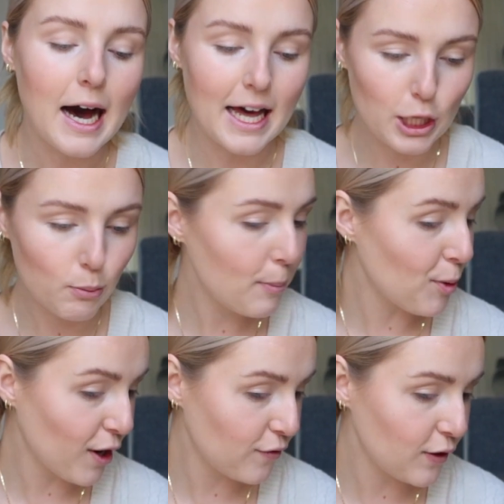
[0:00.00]
I think it'd be
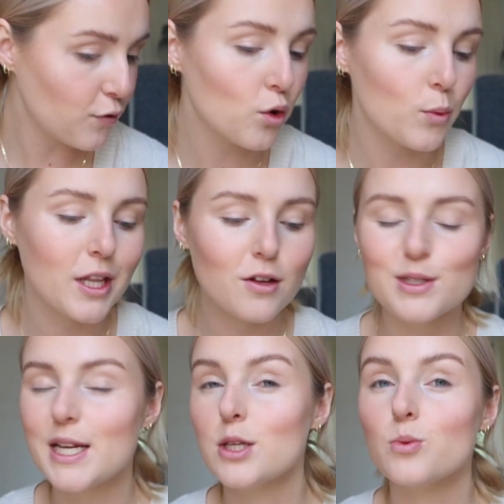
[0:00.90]
perfect for one of
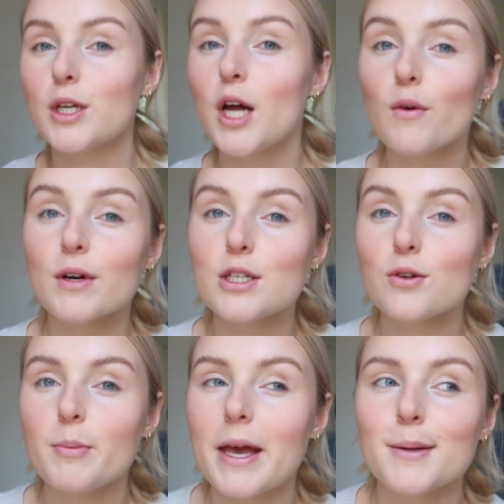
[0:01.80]
those days where you're not really
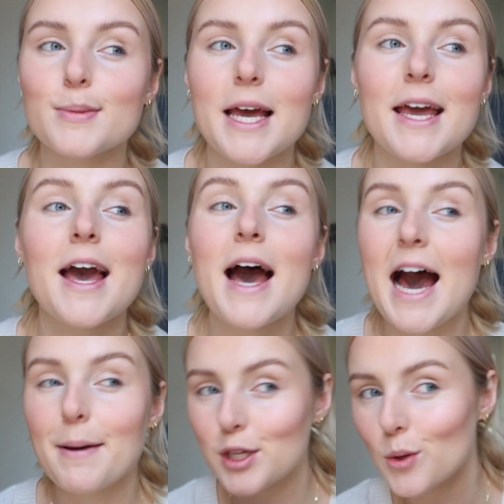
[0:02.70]
doing a makeup day,
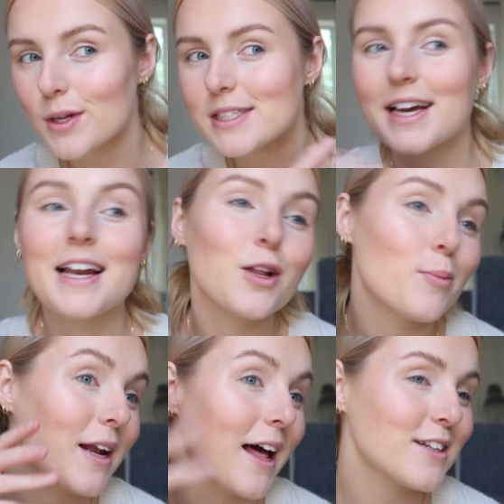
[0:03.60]
but you want like a little
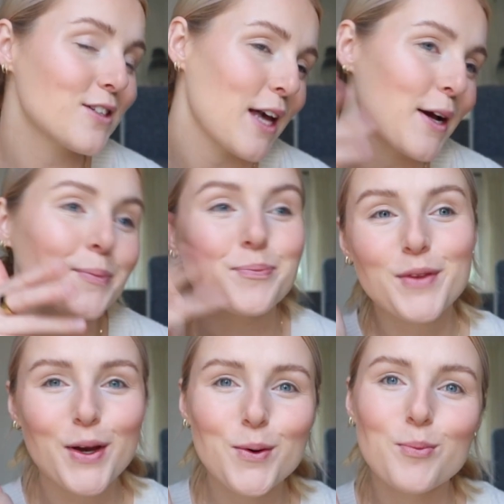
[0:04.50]
bit of like just like
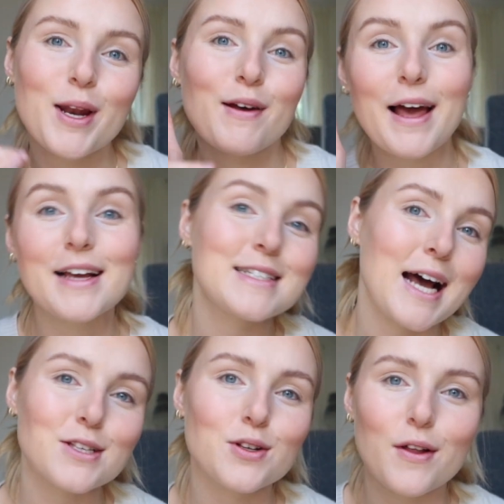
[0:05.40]
a little bit of like
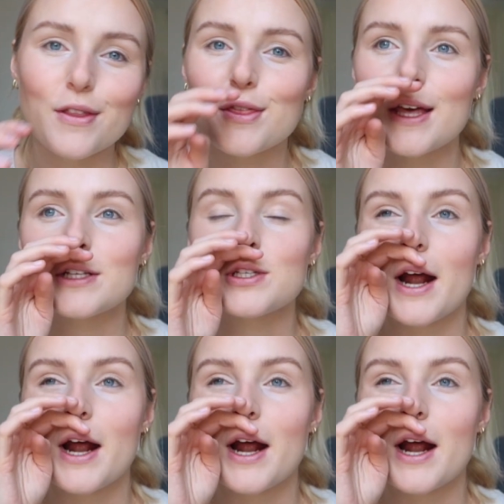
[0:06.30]
dazzle on the things.